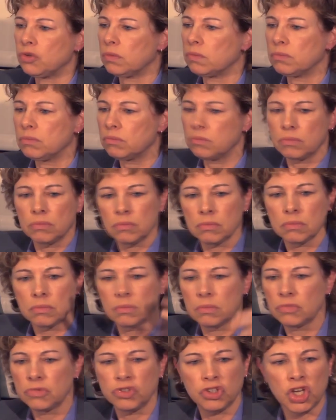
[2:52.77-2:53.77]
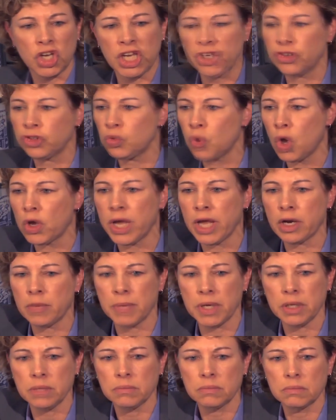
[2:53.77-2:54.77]
Did he just
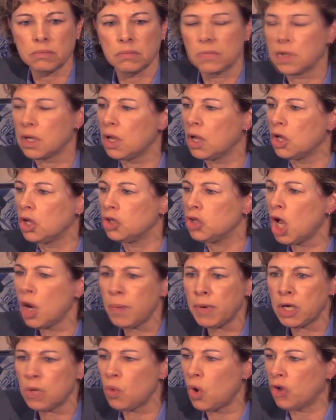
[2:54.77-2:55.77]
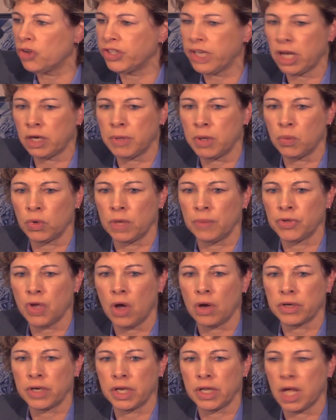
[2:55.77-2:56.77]
walk out of me? Nobody walks out of me
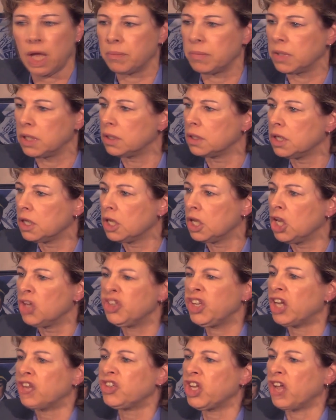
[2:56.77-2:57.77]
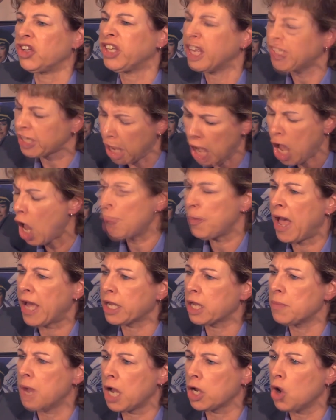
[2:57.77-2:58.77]
when I'm talking to them. Sanchez, get the
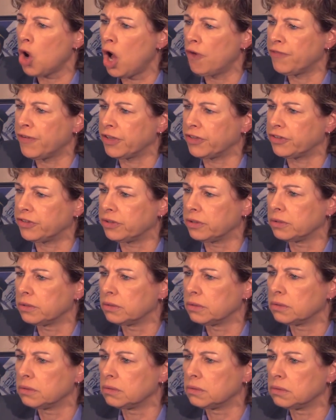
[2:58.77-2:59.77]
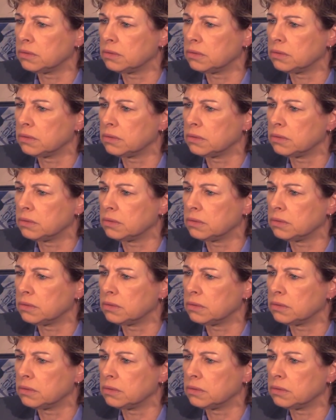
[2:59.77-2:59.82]
hell back in my office!